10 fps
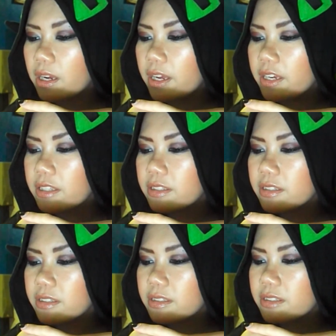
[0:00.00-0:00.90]
and
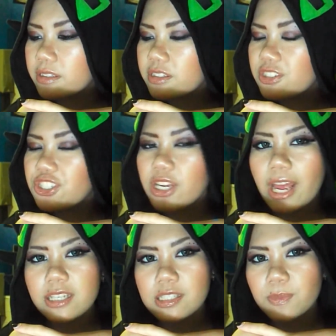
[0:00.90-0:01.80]
she
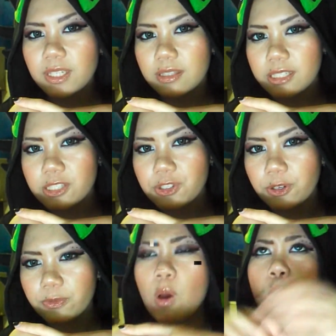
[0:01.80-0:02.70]
asked me in this
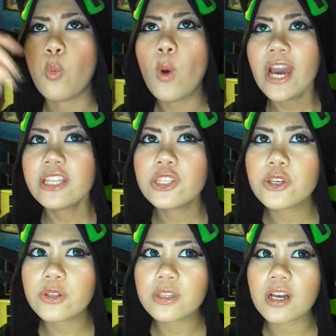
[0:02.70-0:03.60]
tone, why do
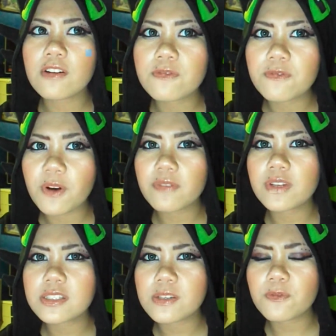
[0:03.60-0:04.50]
you love Five
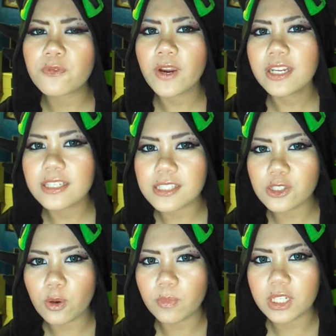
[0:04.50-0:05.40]
Nights at Freddy's
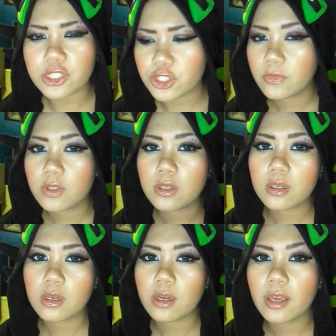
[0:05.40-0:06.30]
so much?
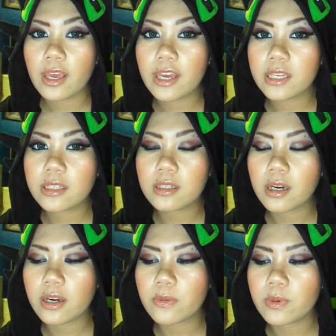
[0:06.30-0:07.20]
And
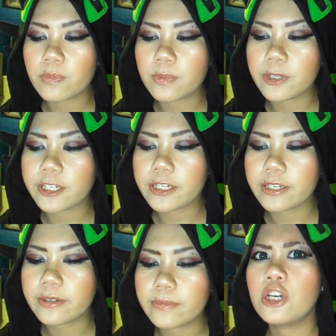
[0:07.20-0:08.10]
I
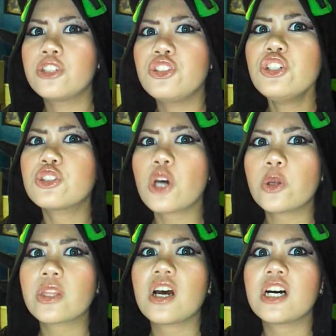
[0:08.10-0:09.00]
replied, you
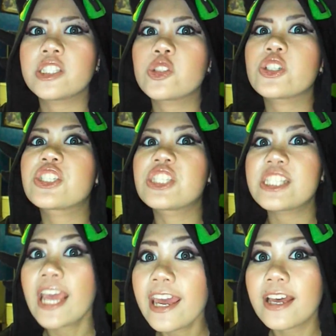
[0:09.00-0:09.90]
don't
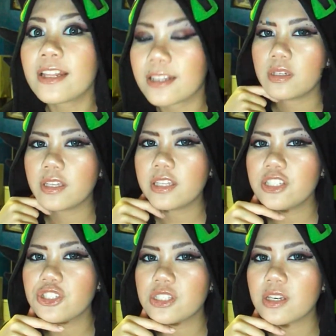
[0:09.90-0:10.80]
understand! And
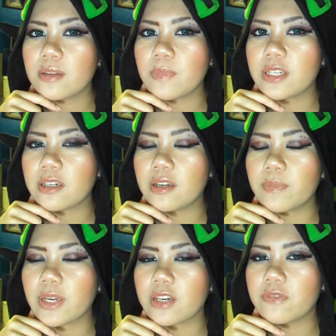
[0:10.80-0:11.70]
then she said, make,
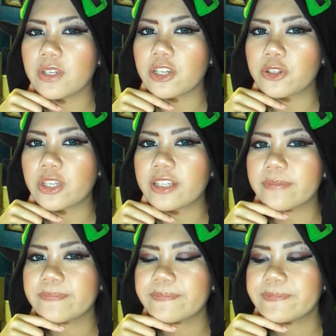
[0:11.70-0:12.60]
make a video then.
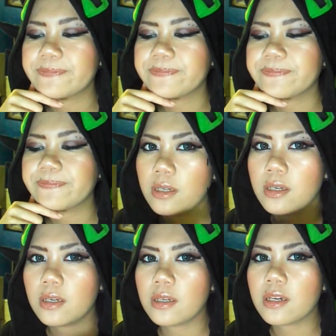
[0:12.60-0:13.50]

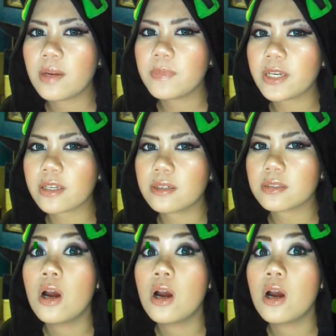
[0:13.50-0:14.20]
And I'm like,